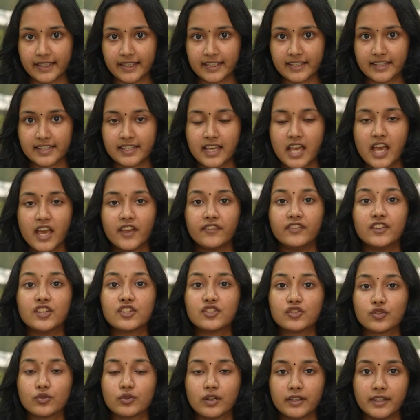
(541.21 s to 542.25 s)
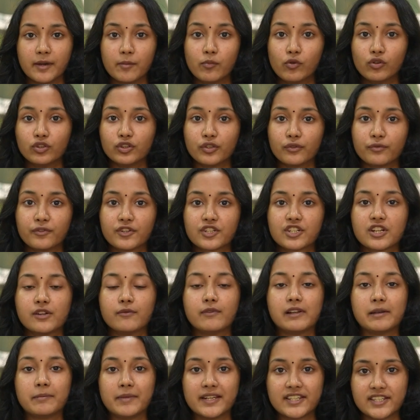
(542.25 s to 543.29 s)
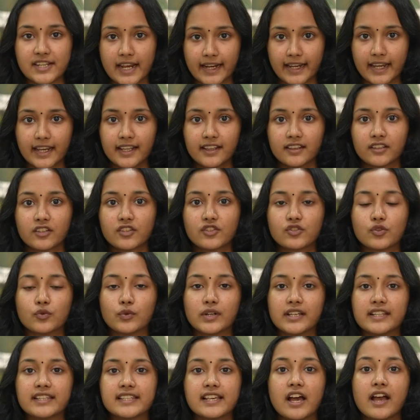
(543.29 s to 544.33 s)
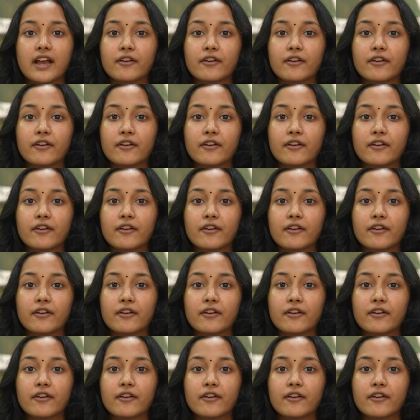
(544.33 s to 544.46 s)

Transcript: things. The booth official will be checking the student's